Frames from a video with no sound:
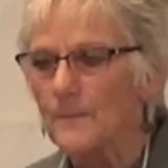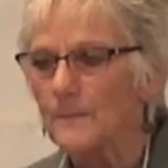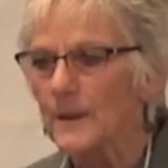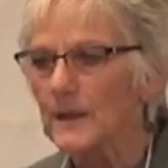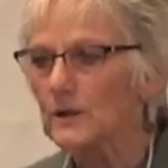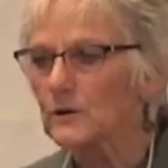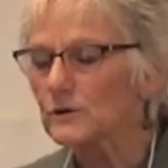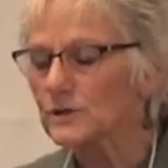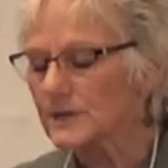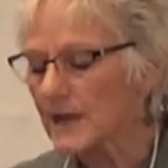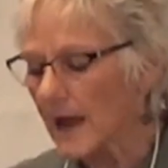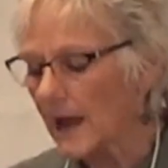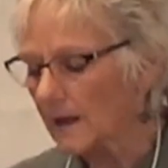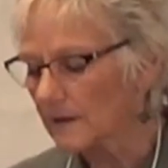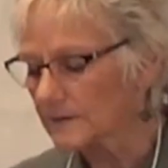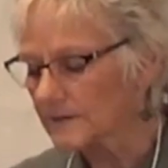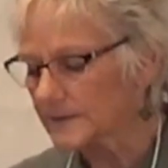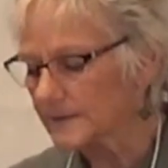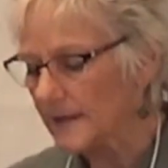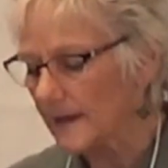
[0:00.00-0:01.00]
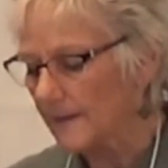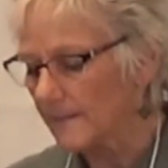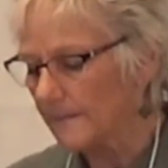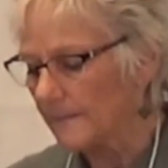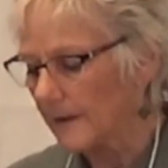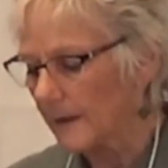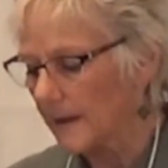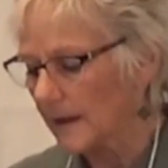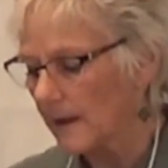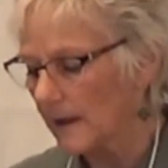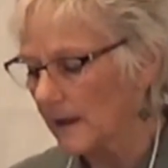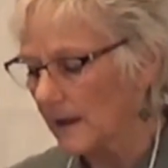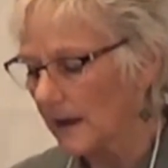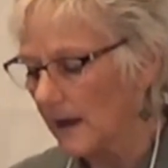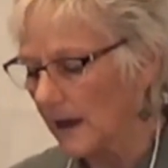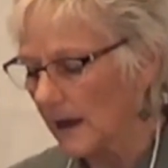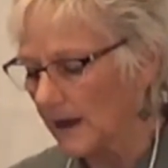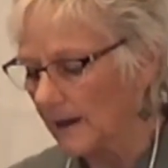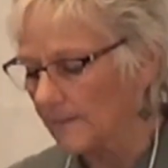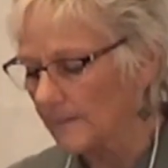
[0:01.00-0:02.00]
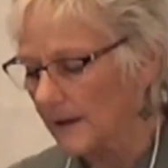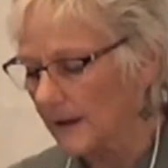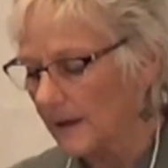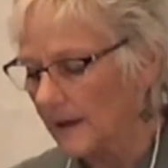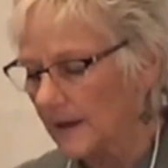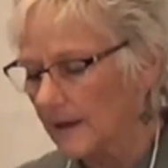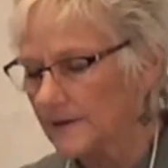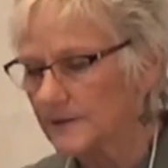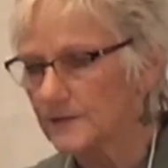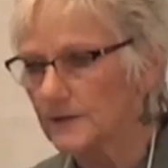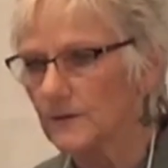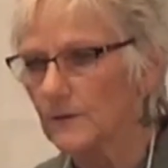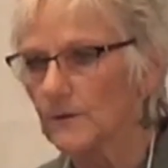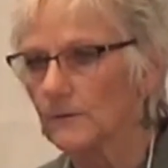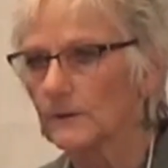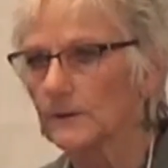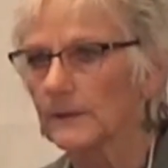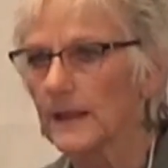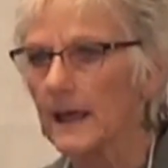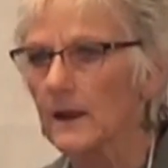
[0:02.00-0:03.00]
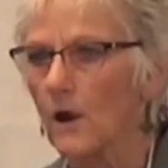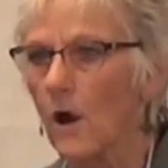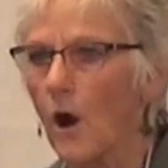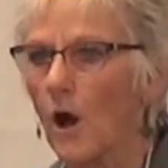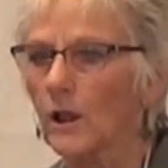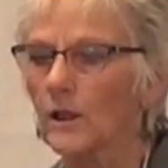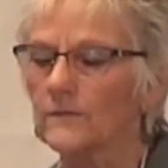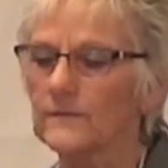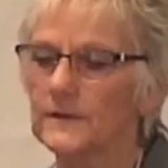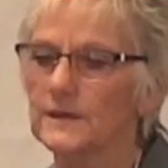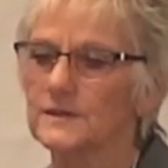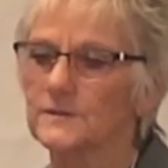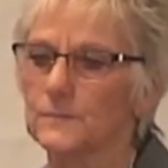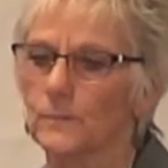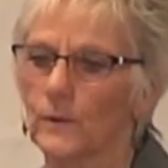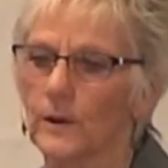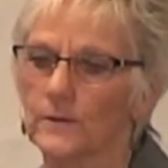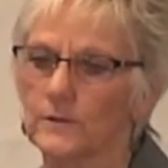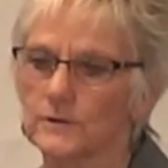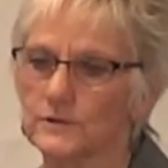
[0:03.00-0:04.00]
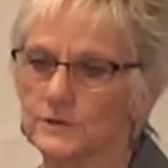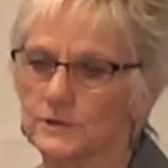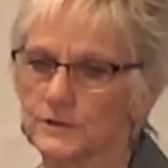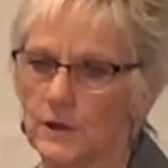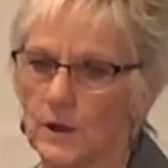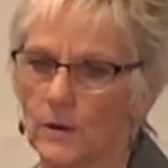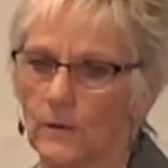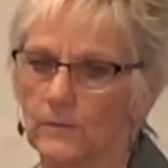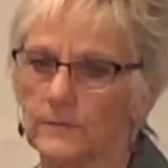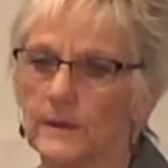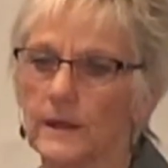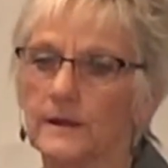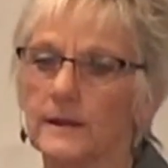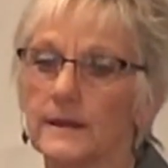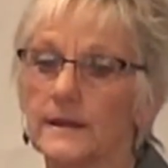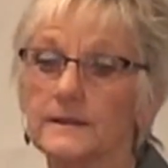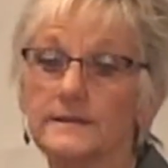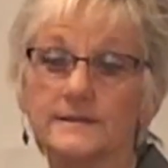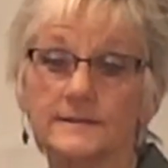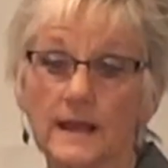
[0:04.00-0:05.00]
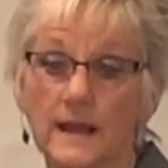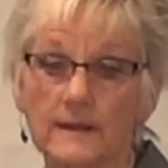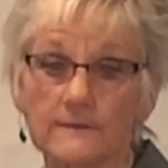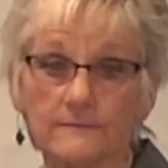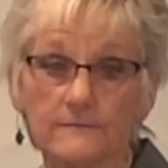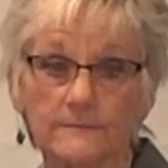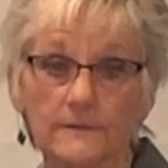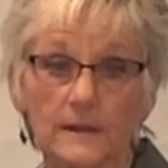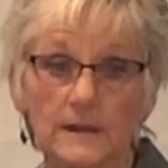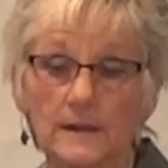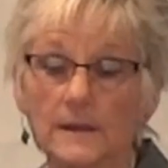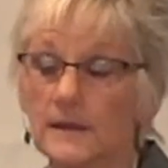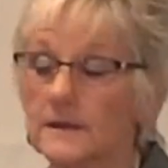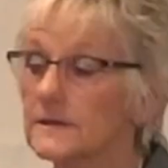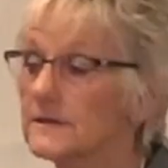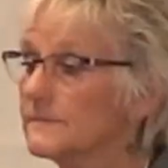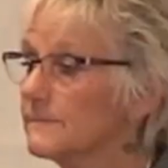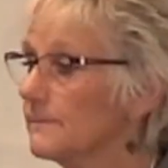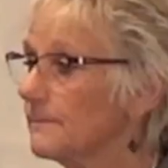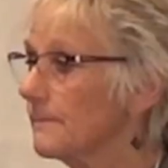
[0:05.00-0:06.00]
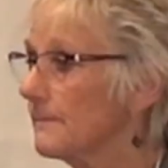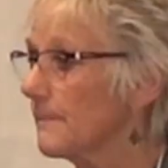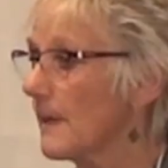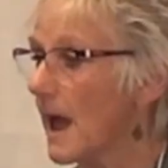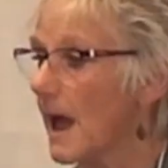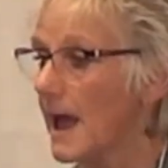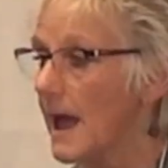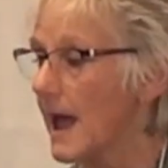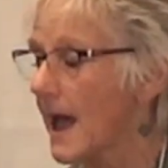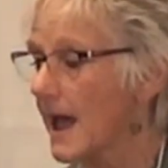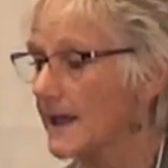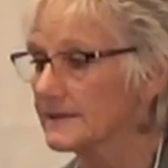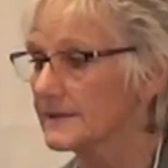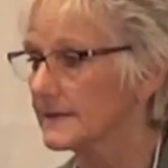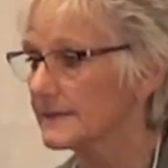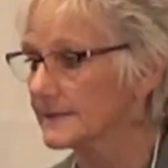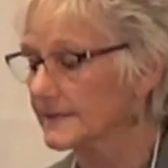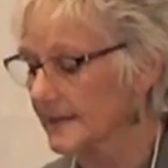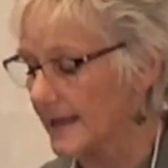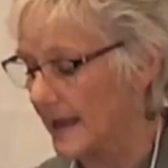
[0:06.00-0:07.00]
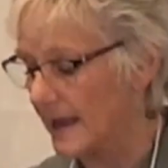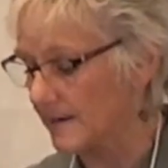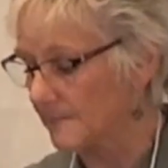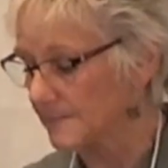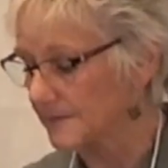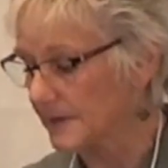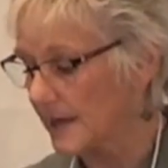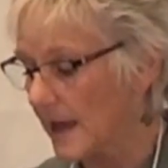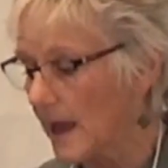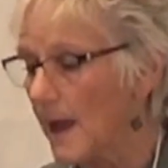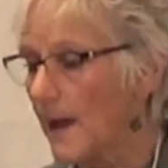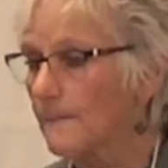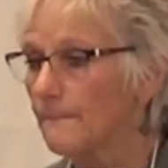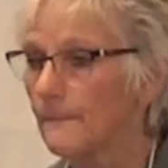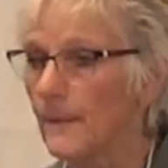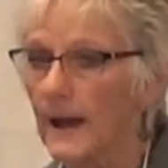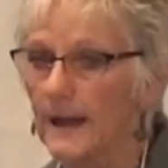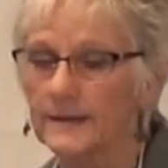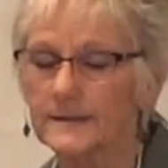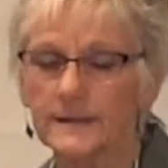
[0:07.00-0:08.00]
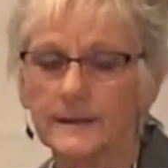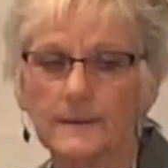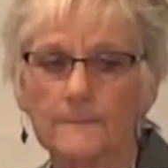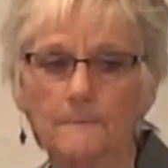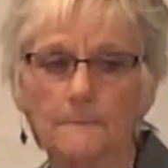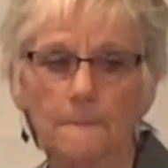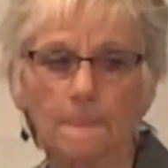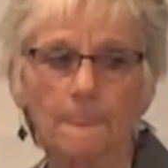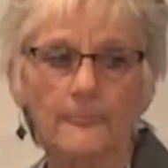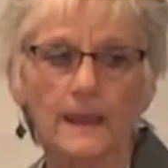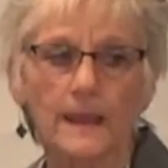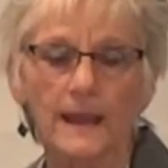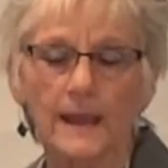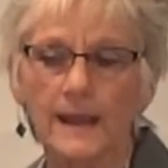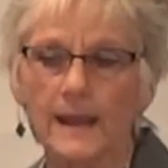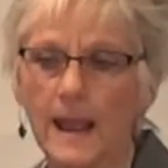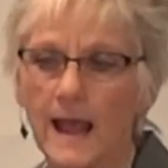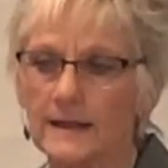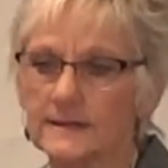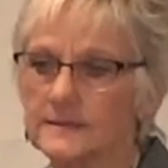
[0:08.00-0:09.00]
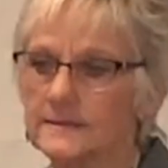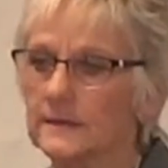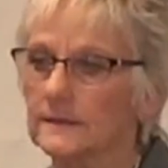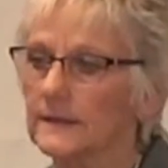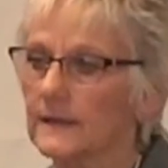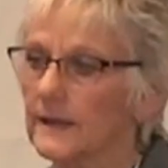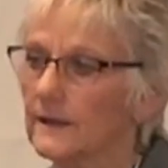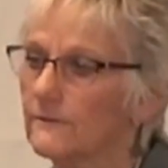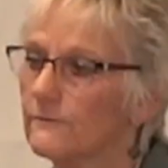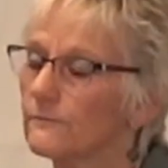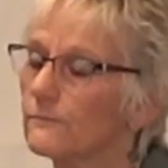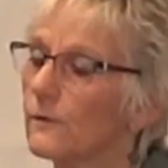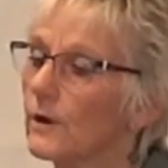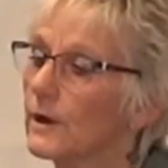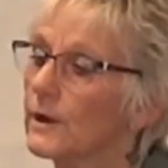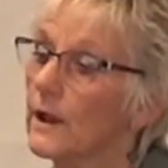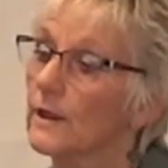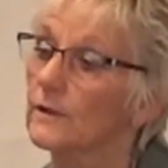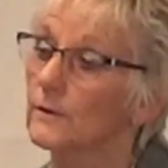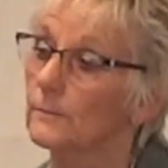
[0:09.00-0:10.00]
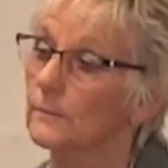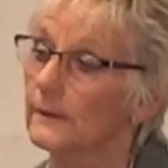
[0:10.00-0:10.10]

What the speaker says: Peter tells them to let all of his brothers know that he's safe. He's has escaped, but he has to leave for another